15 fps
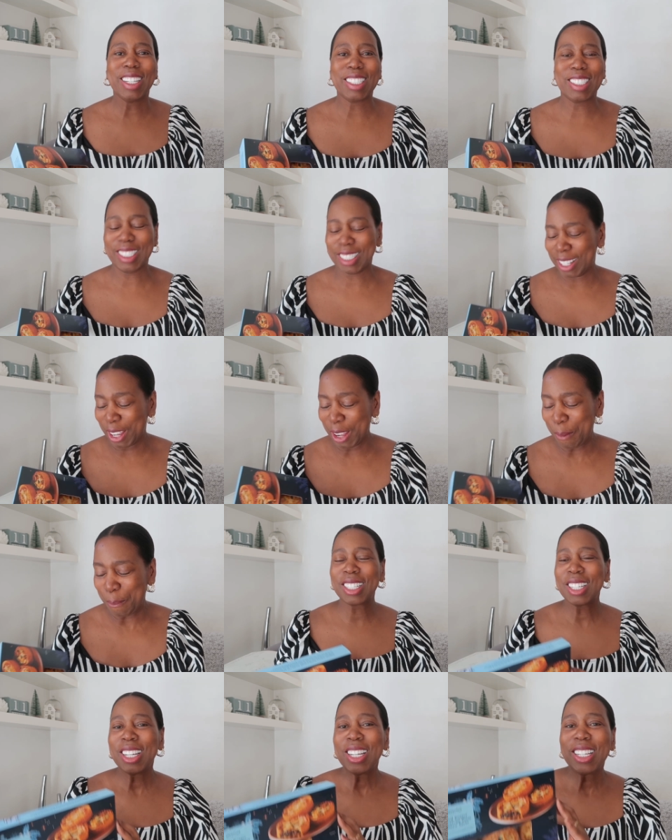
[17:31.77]
last night.
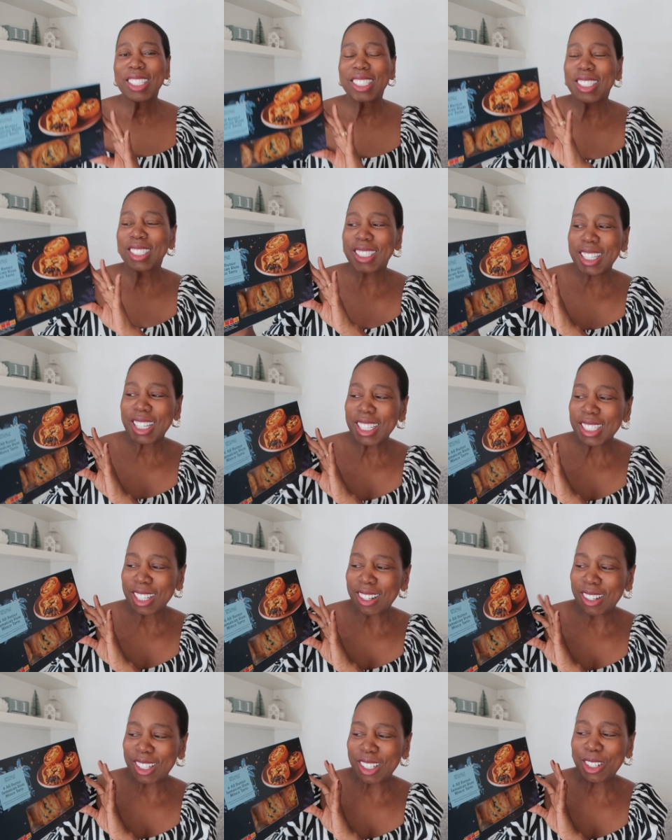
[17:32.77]
So these
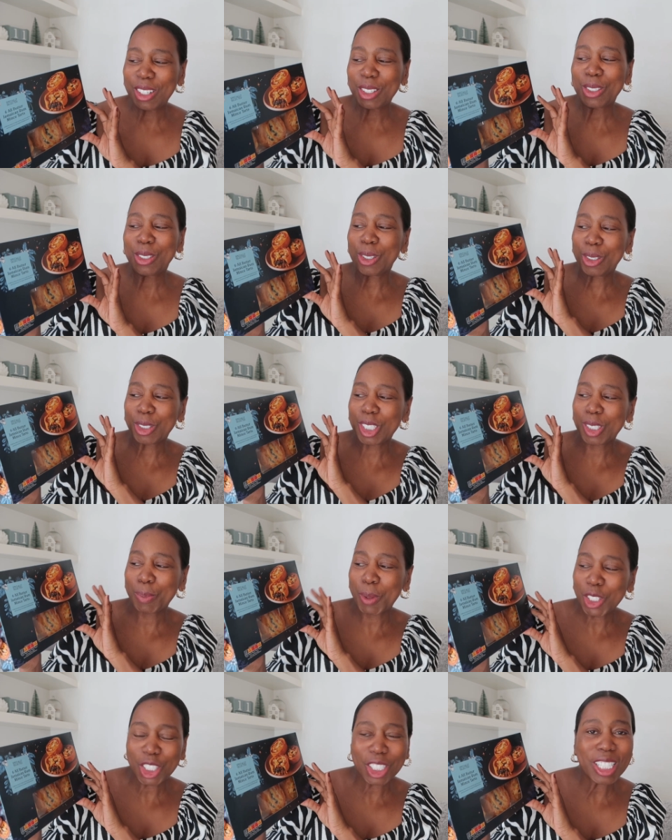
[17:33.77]
are your
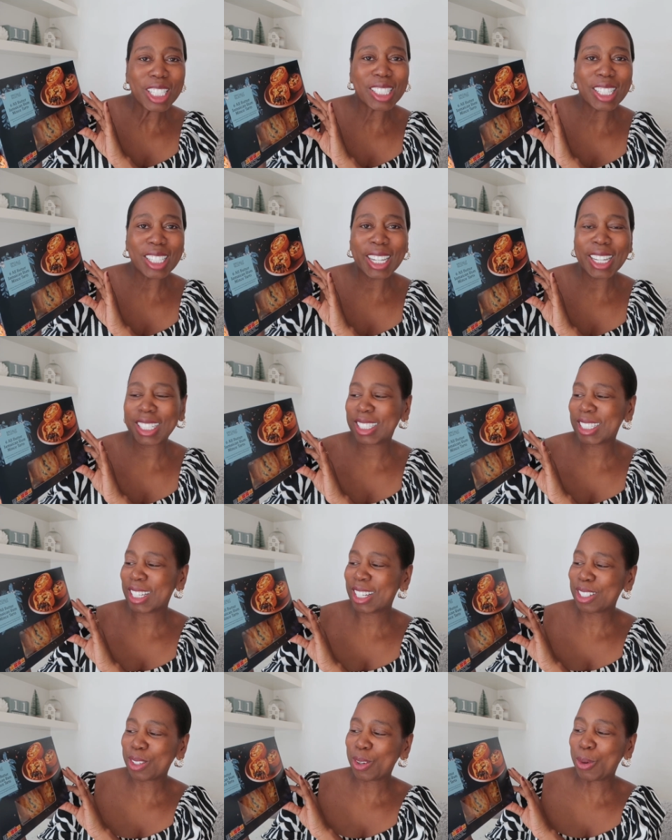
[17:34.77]
specially
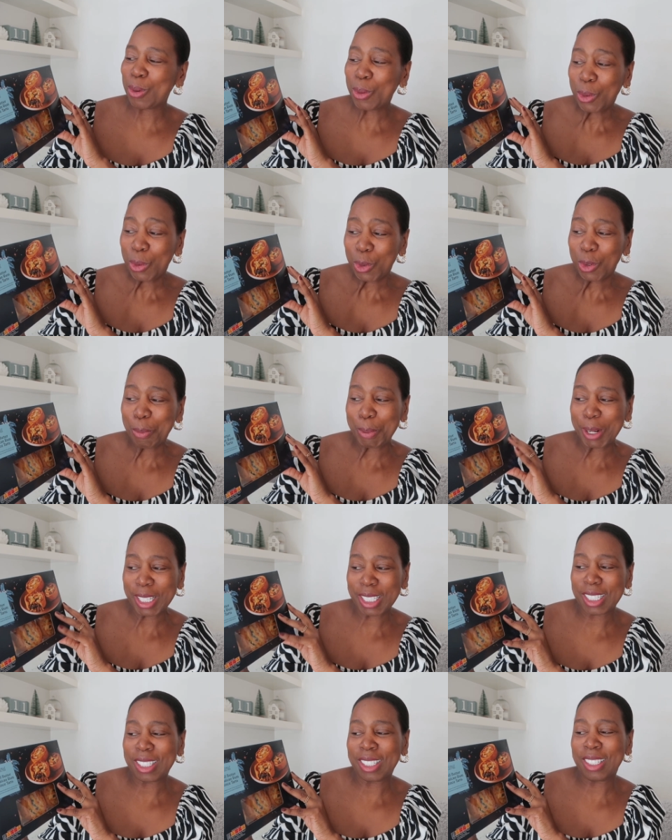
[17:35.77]
selected all
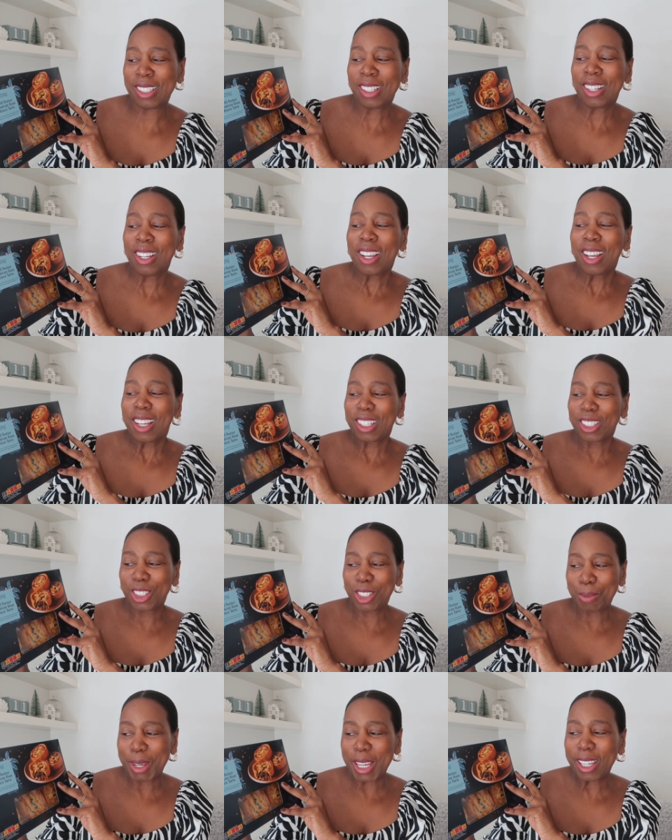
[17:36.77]
butter
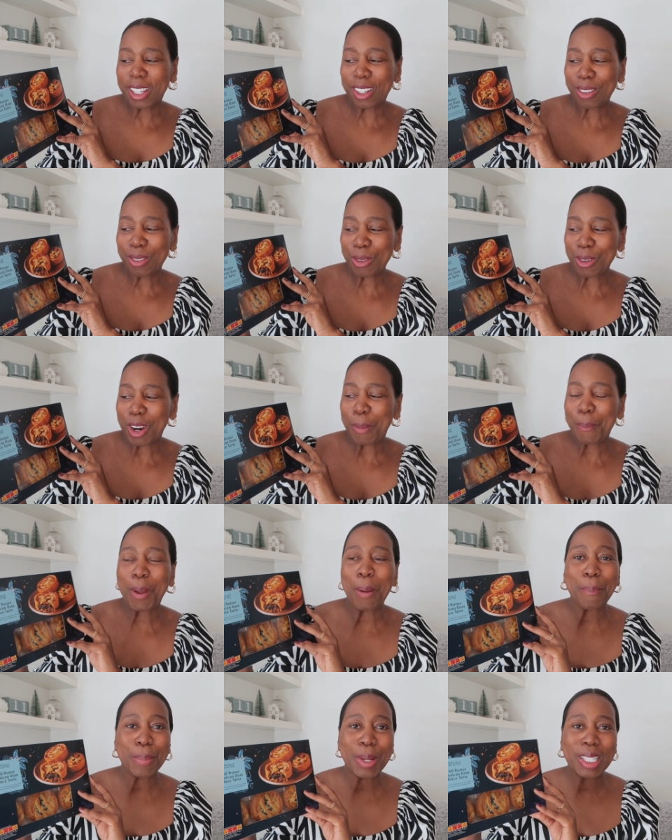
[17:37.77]
Jamaican
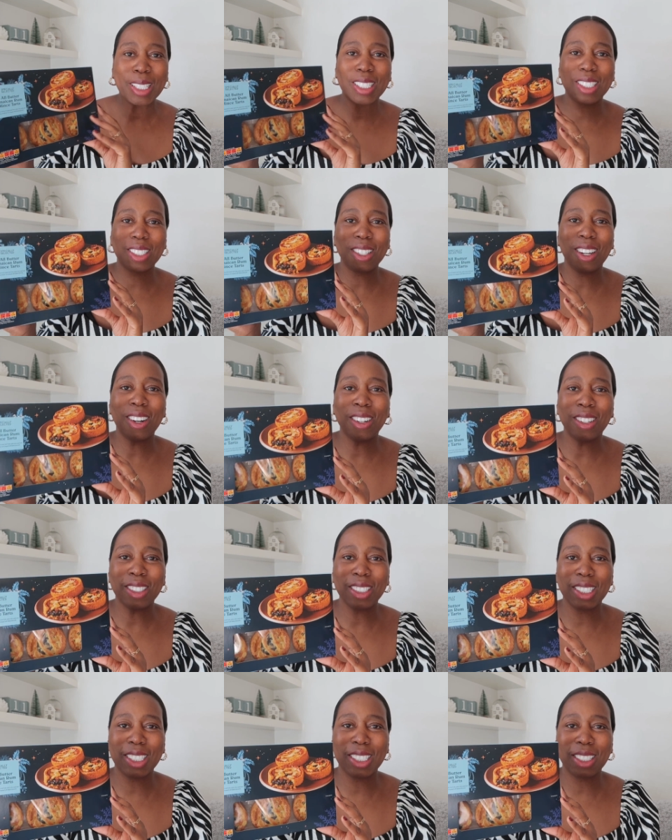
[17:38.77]
rum mince
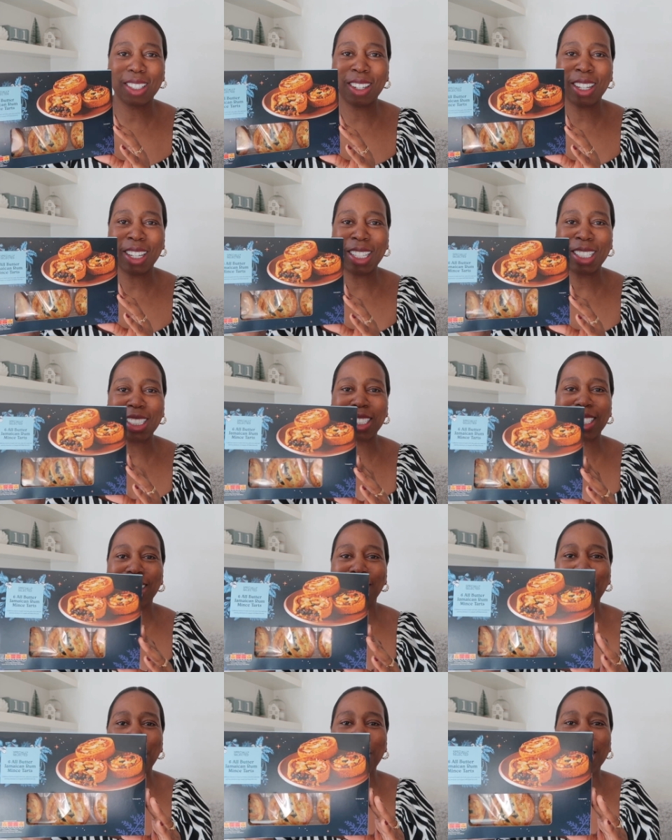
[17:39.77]
tarts, guys.
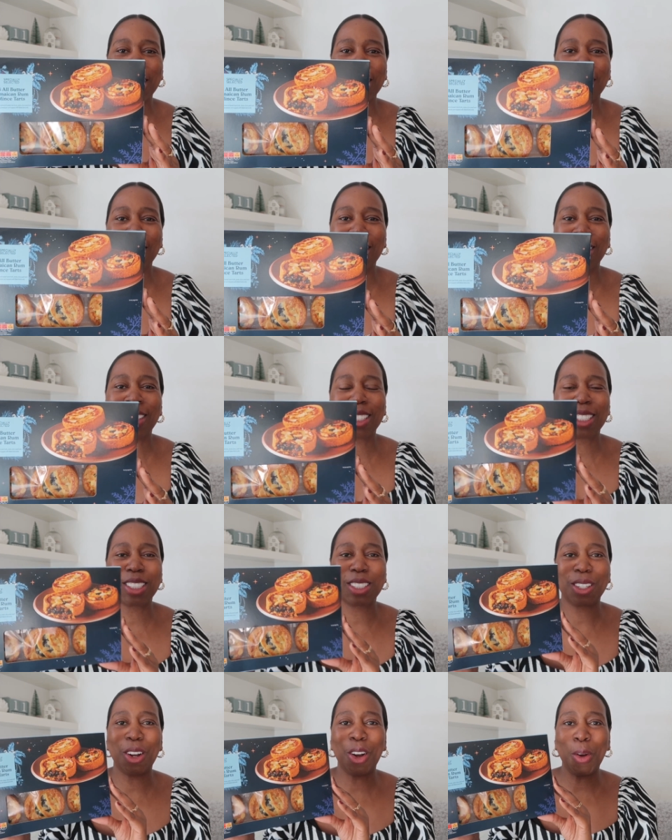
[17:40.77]
Mince
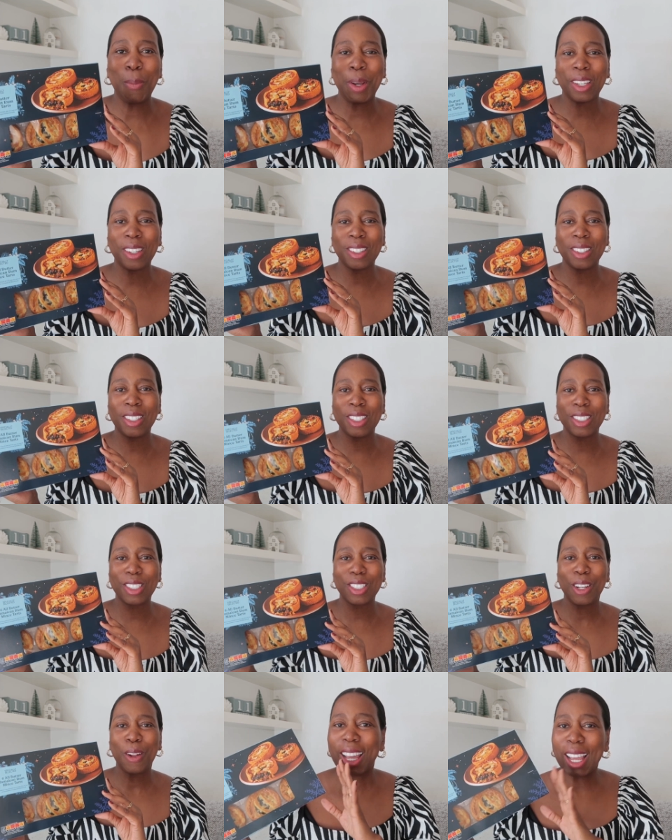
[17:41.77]
tarts. Oh my
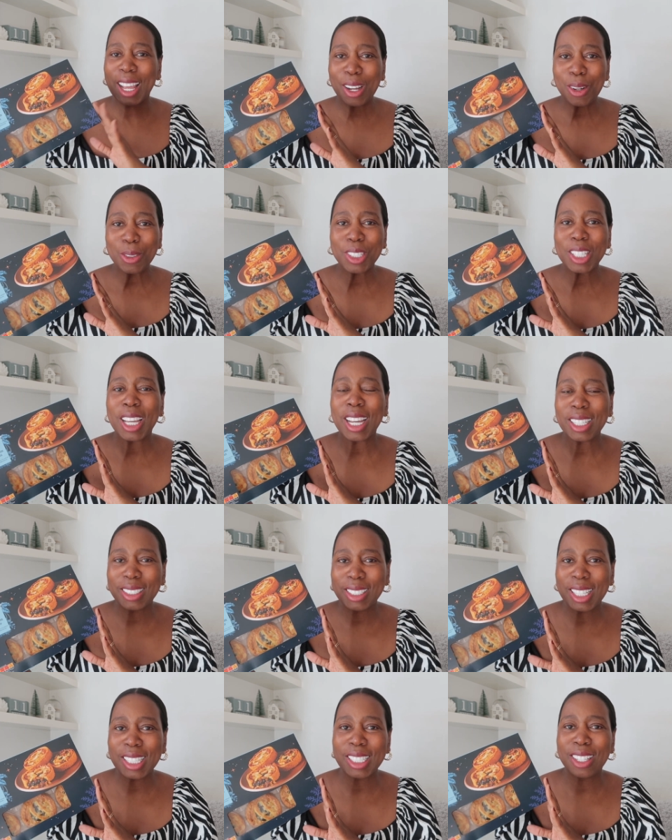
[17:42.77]
goodness. Aldi
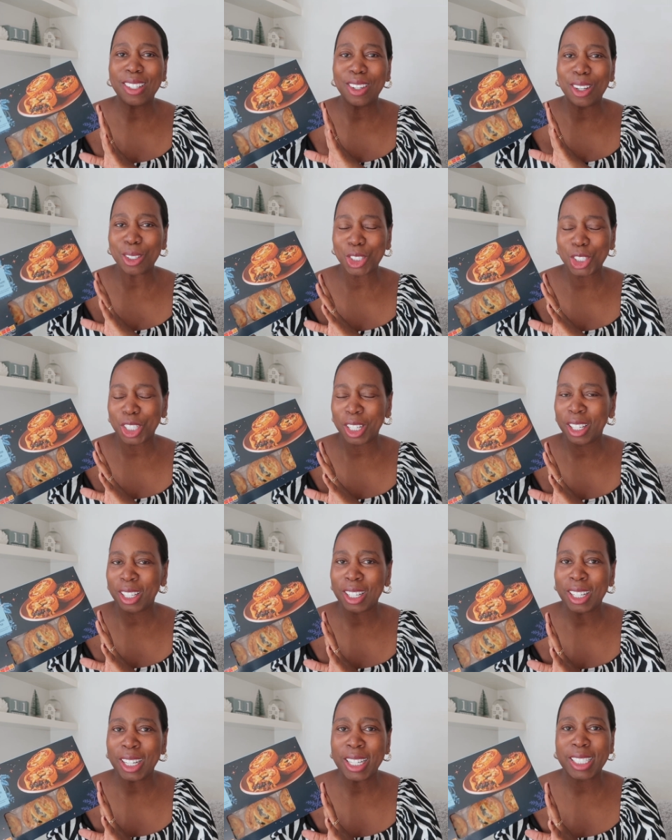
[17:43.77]
had these in last year,
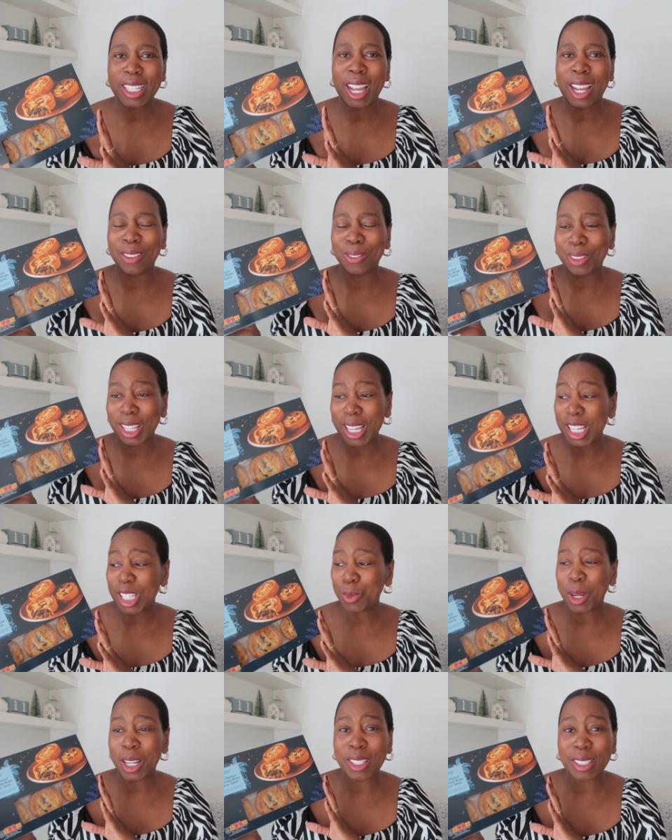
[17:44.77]
guys, and
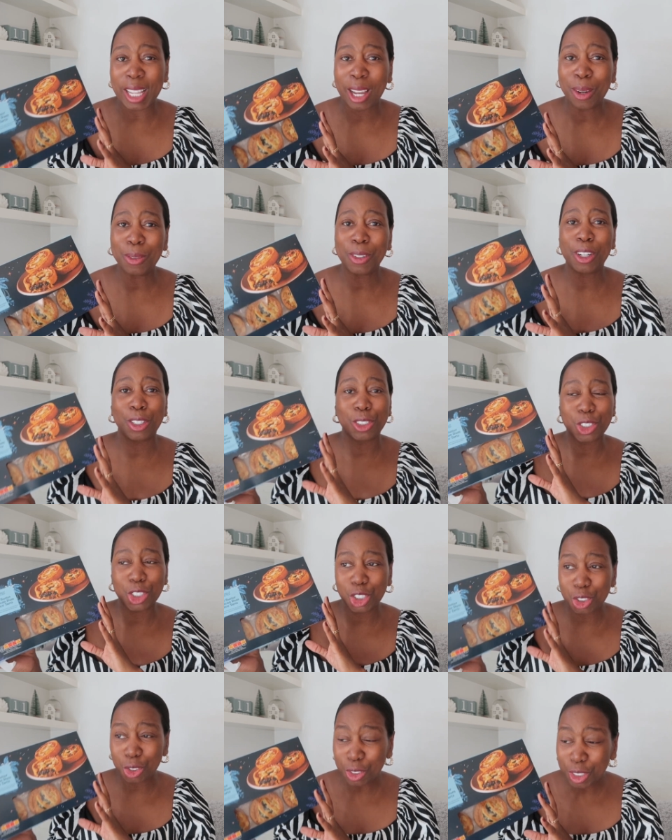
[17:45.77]
these went down a
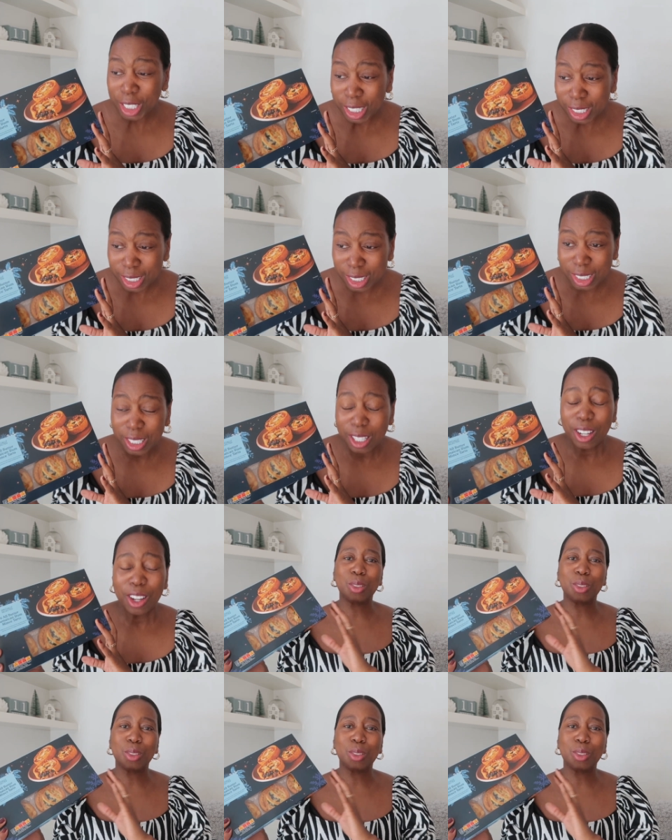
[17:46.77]
treat